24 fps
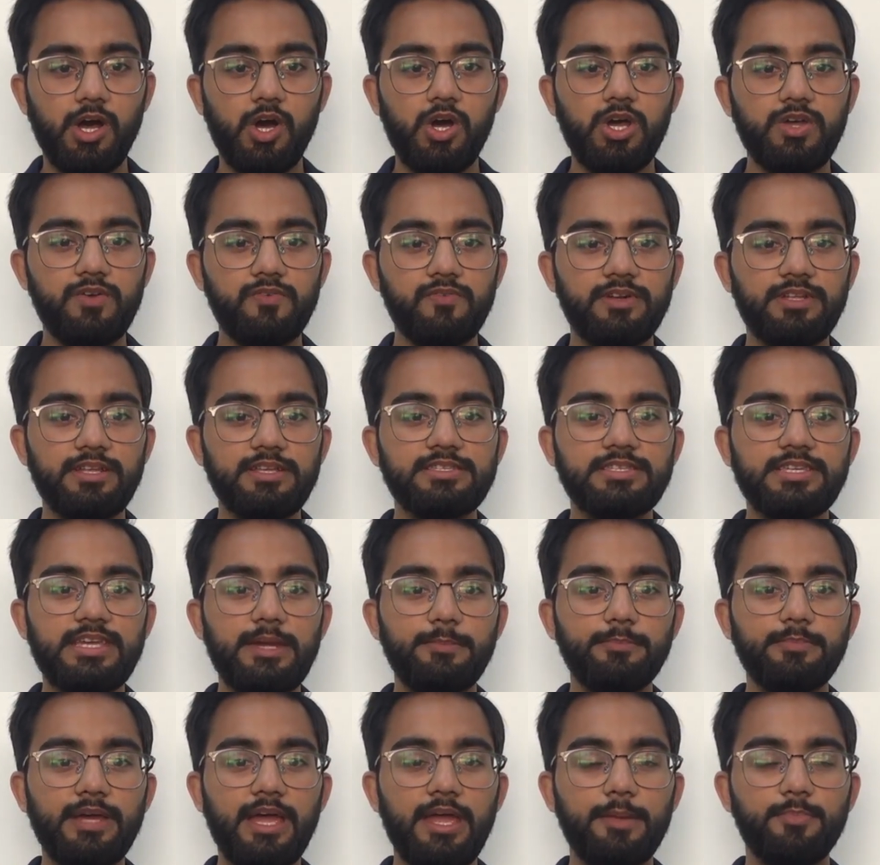However, the
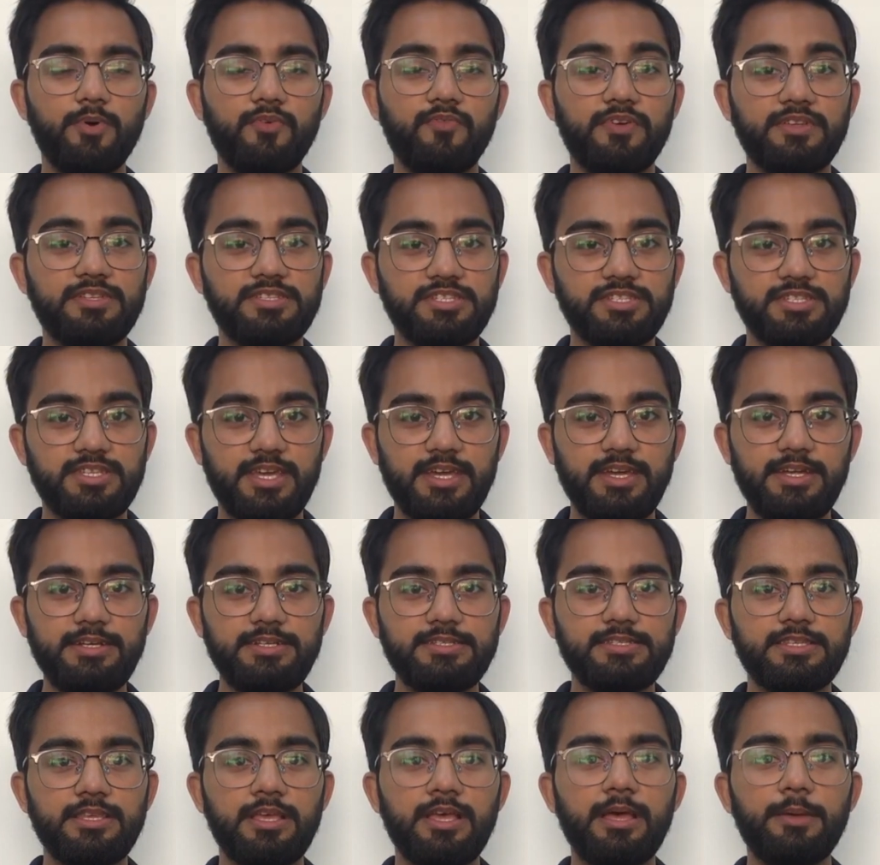same type of
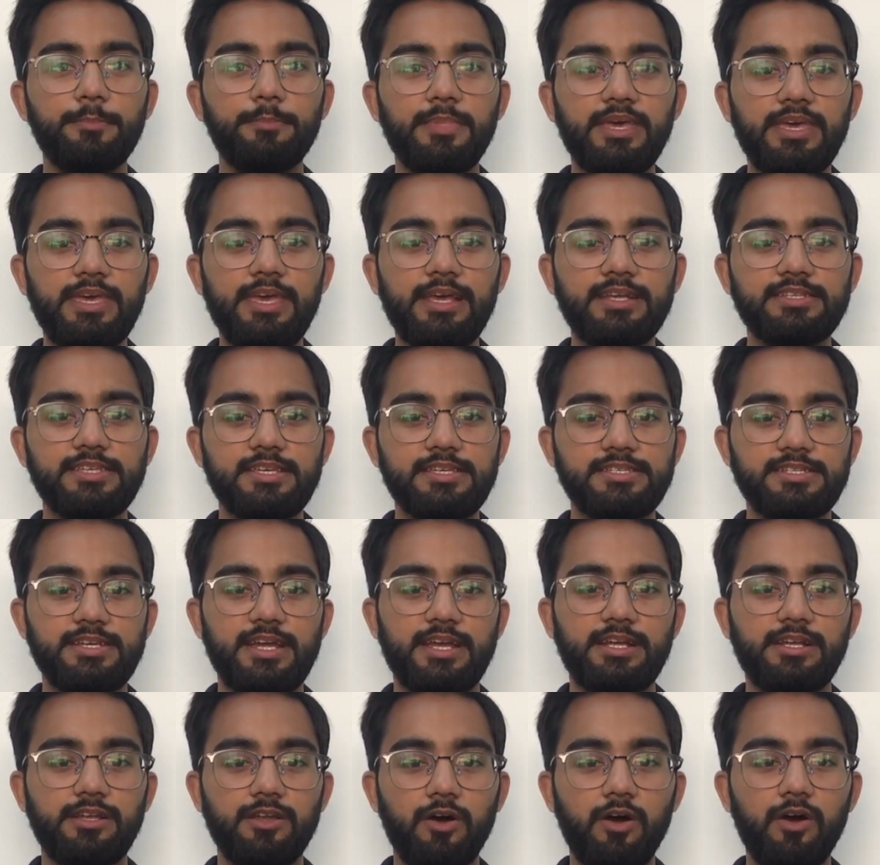estates may exist
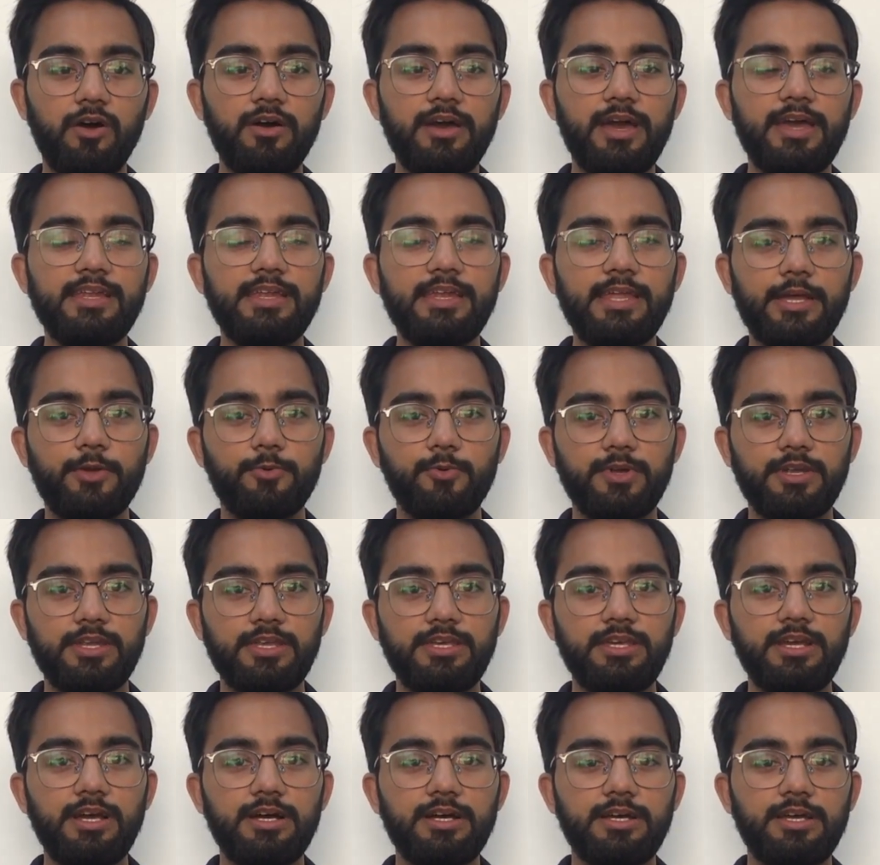at law and in
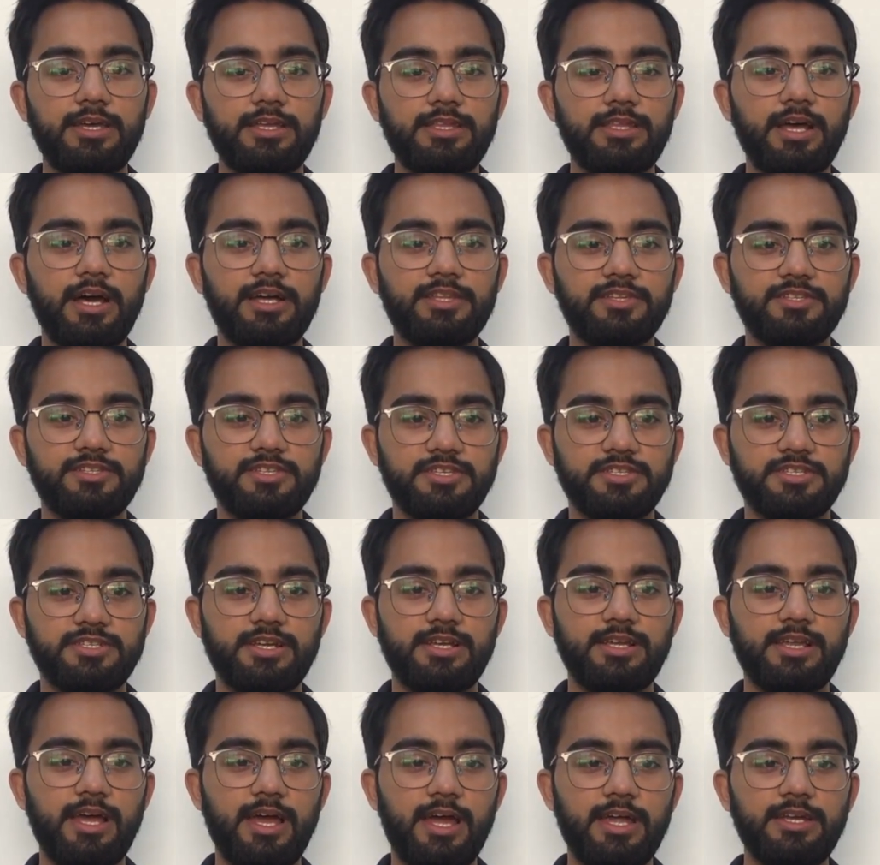equity in
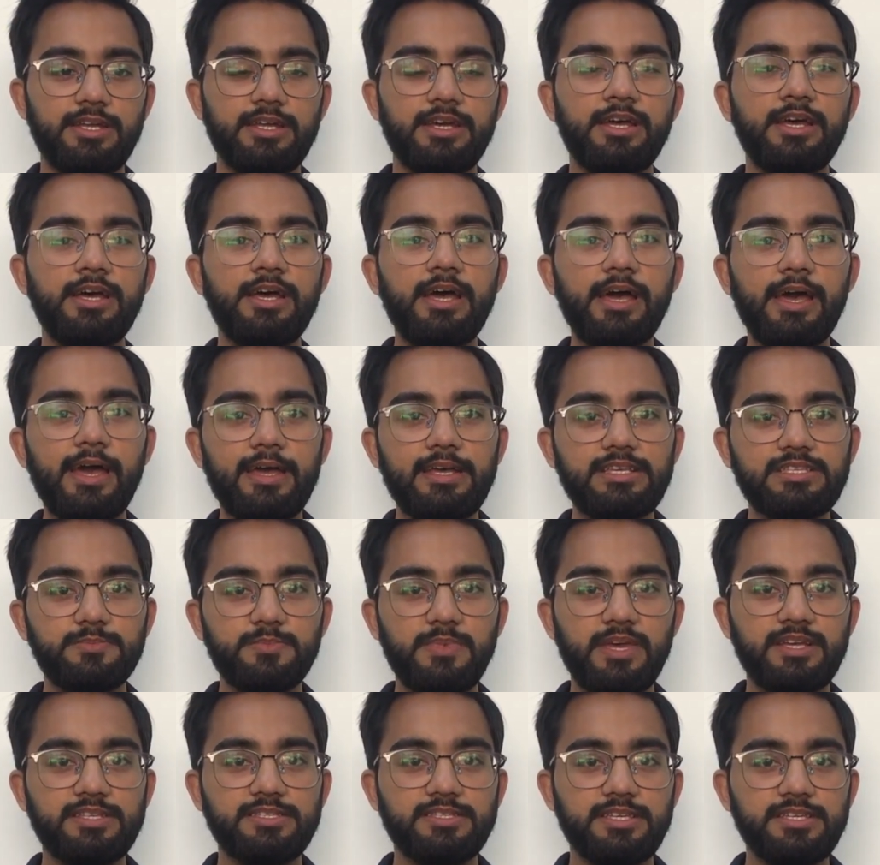unregistered land as
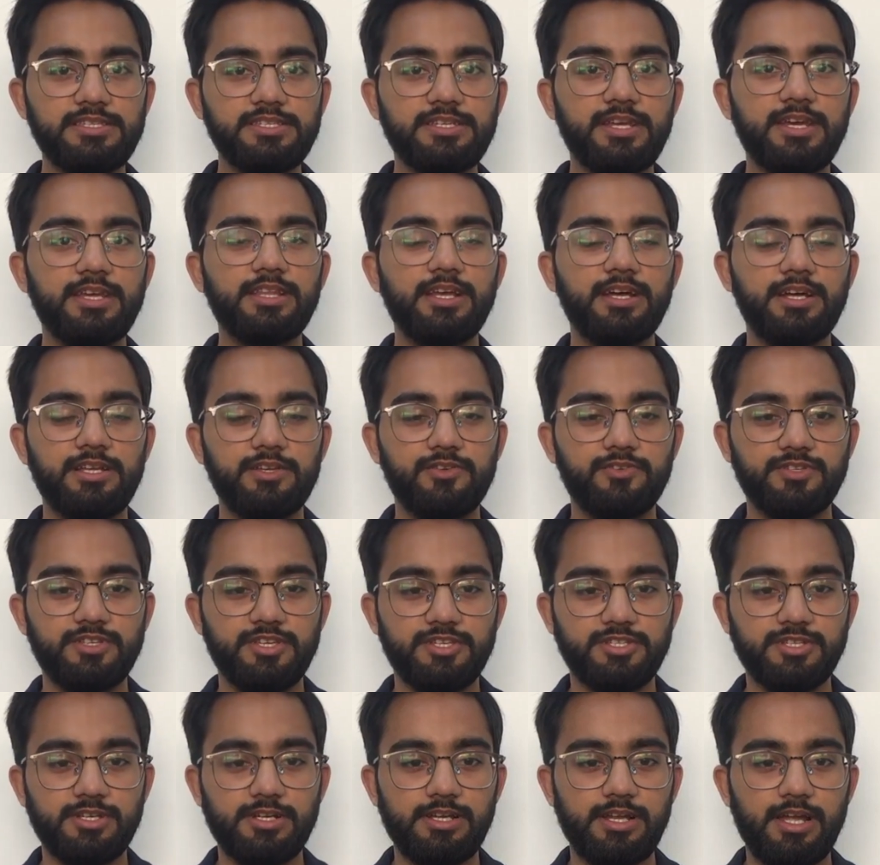may exist in
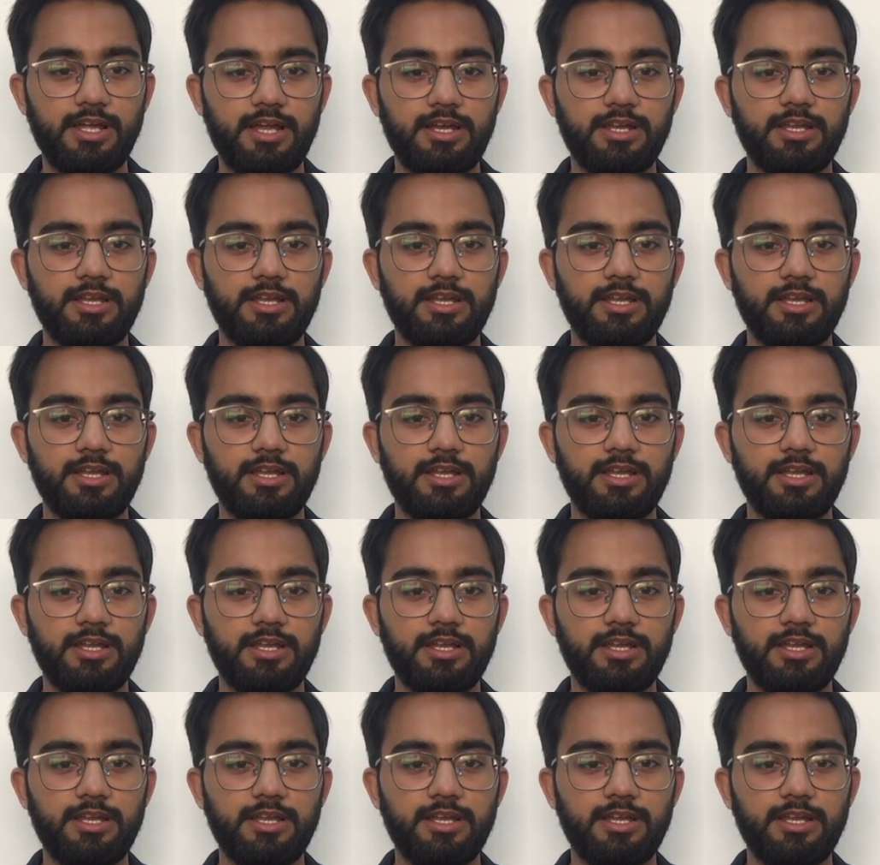unregistered